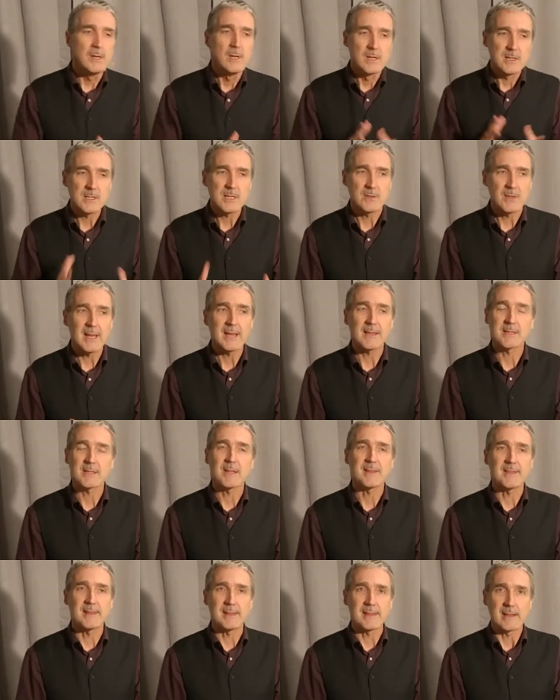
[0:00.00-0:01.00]
So that's, I
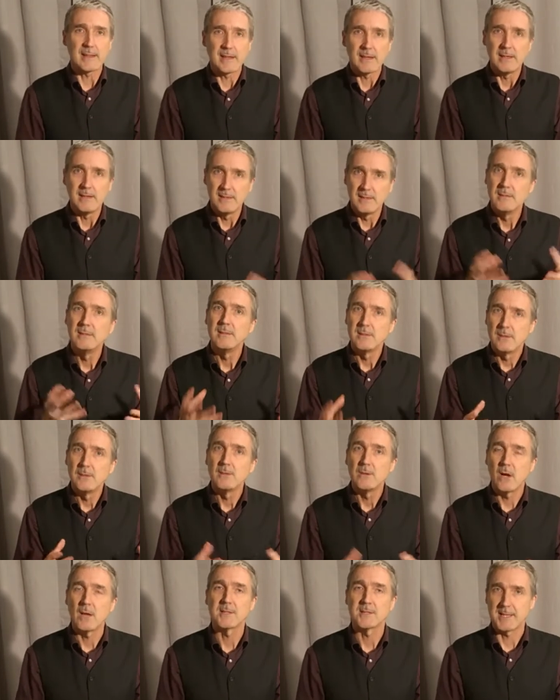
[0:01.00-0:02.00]
think,
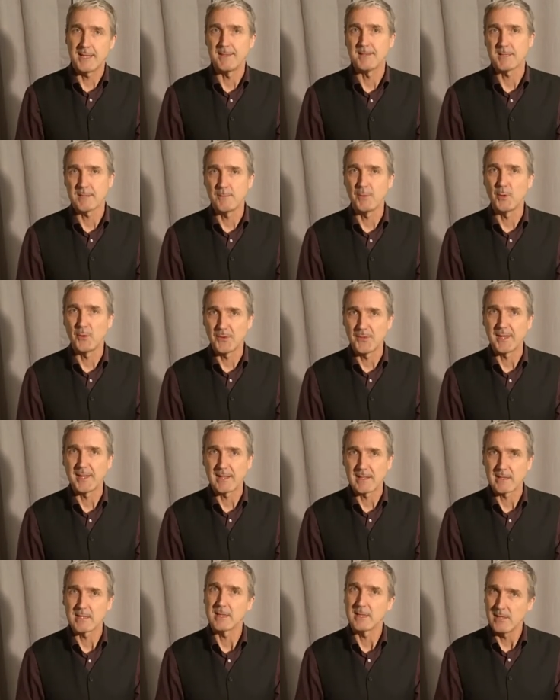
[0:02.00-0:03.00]
a sensible
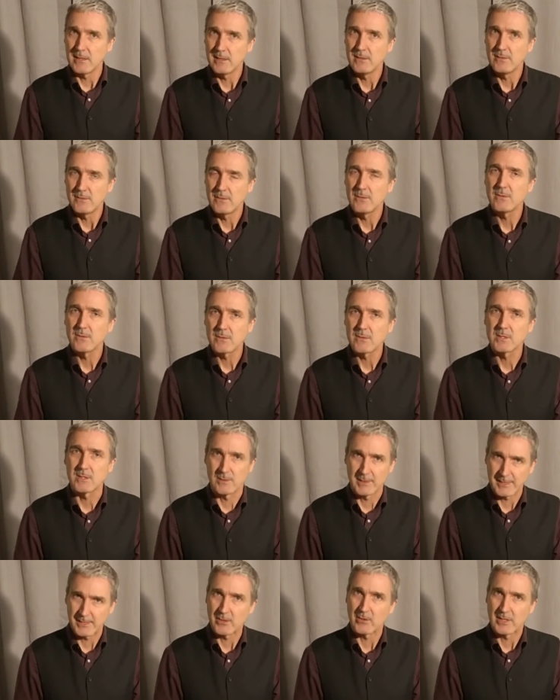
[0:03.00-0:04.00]
thing to, to
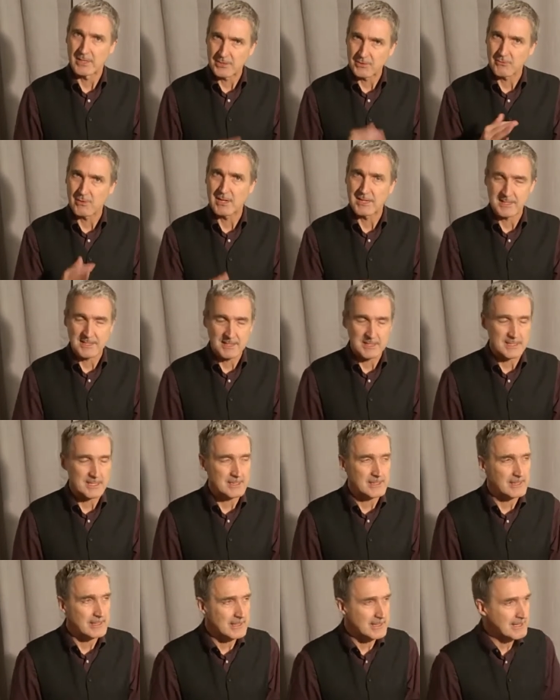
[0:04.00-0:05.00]
acknowledge right at the
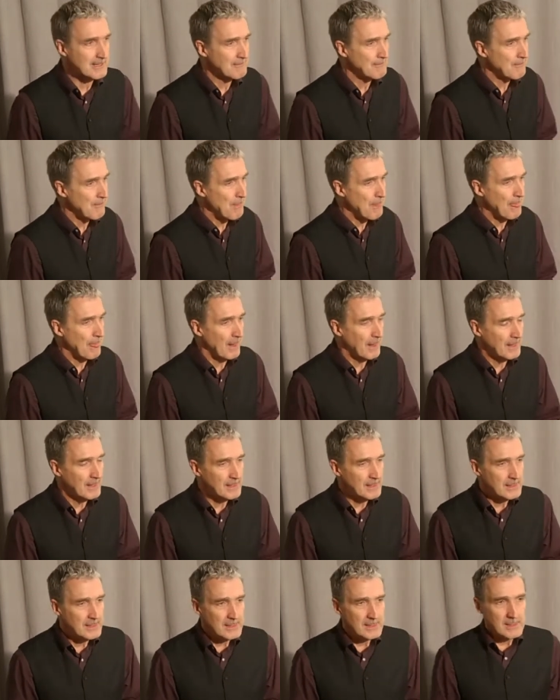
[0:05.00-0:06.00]
start.
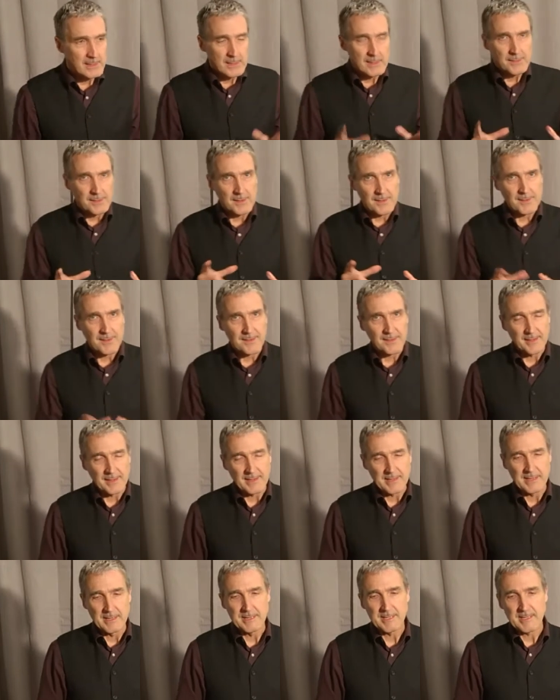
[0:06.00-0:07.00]
The other thing
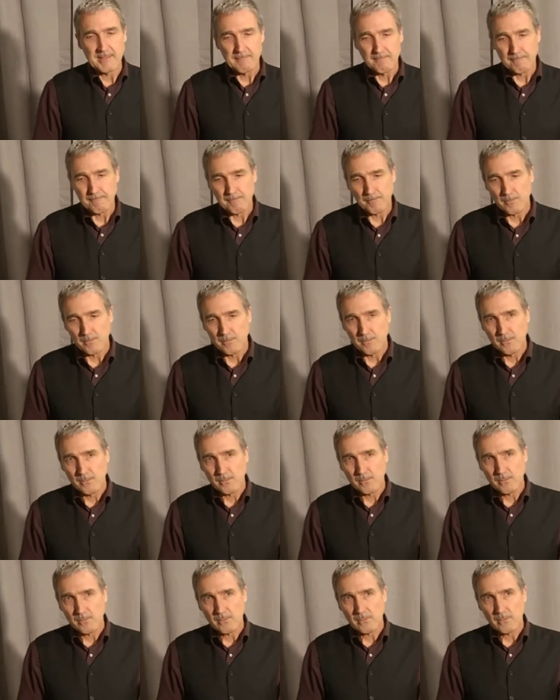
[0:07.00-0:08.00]
is,
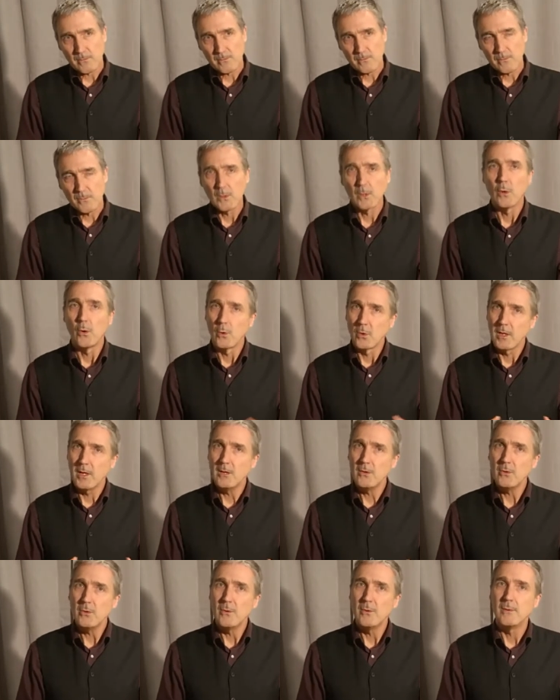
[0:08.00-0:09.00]

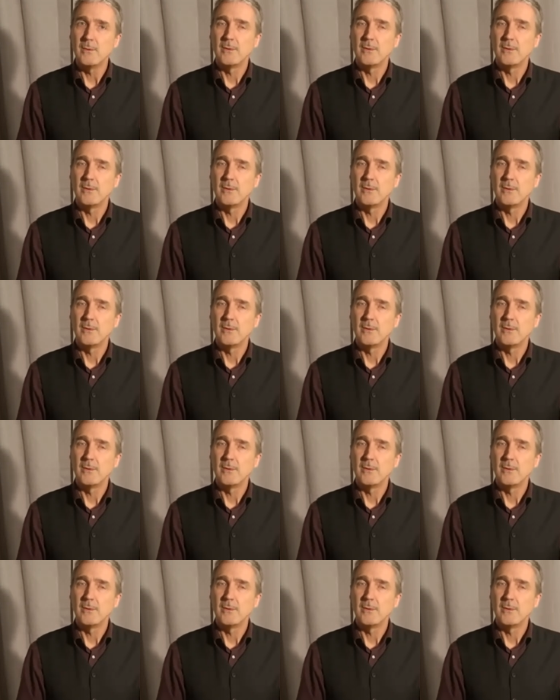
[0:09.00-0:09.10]
although,